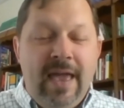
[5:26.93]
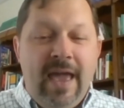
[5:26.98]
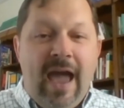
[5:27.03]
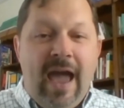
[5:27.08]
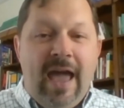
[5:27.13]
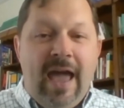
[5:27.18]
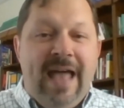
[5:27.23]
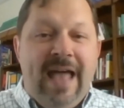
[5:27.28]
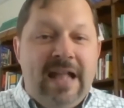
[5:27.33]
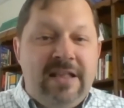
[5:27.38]

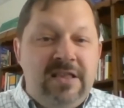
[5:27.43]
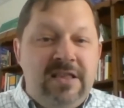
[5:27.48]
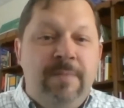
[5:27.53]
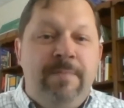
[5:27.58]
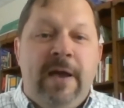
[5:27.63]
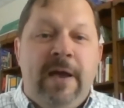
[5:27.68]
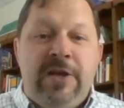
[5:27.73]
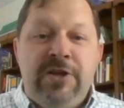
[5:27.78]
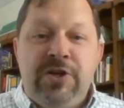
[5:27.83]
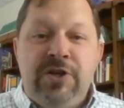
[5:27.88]
And that's the
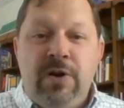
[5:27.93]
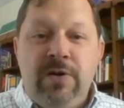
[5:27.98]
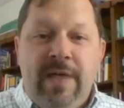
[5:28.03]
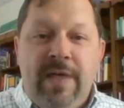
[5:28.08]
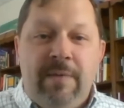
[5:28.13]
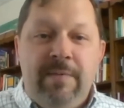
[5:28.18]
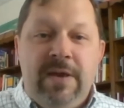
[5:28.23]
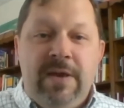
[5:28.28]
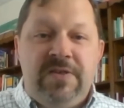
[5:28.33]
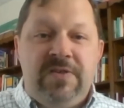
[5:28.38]
picture
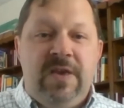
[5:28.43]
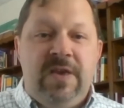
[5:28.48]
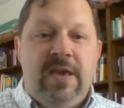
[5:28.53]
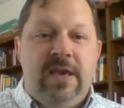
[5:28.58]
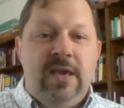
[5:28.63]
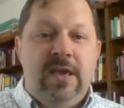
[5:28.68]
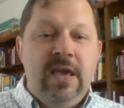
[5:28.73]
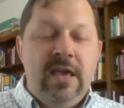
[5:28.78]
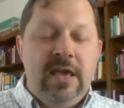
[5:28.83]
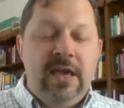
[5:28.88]
that we
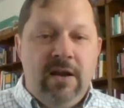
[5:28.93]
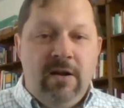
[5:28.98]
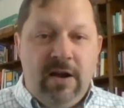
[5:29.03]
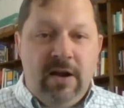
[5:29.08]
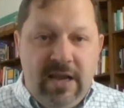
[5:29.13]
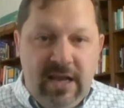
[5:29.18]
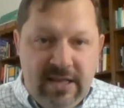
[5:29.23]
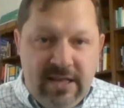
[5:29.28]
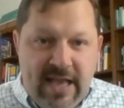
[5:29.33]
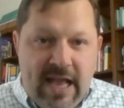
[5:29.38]
see here
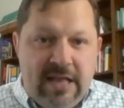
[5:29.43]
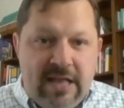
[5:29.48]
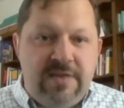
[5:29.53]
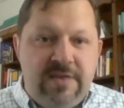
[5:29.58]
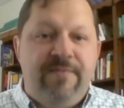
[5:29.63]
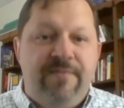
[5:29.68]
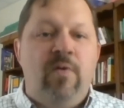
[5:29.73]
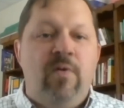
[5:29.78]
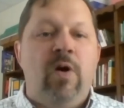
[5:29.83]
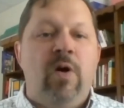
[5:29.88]
in
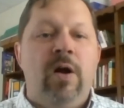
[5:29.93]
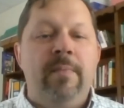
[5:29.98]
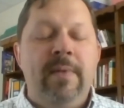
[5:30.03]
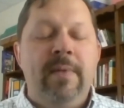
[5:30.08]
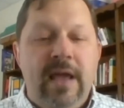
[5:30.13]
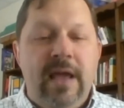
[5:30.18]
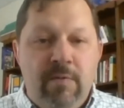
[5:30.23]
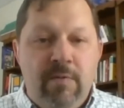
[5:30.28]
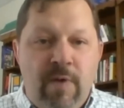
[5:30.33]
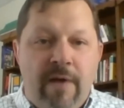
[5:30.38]
condensed form
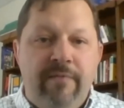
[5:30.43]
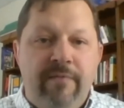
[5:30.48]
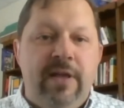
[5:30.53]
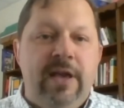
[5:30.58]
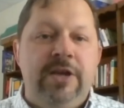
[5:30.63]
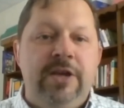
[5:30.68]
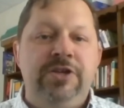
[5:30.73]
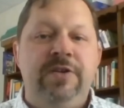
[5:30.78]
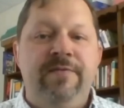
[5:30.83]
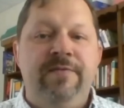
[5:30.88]
in
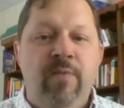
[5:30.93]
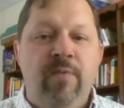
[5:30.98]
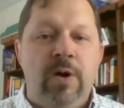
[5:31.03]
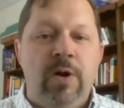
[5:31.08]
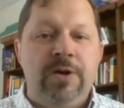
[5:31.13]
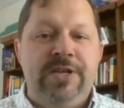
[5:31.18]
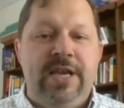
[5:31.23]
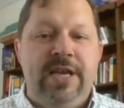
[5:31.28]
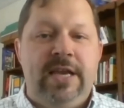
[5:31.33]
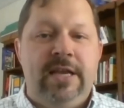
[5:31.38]
Revelation
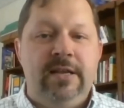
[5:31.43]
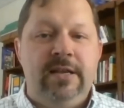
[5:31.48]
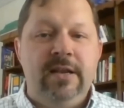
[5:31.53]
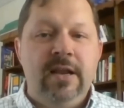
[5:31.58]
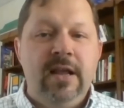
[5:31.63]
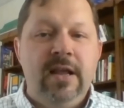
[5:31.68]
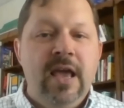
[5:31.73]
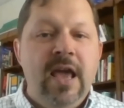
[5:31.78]
14.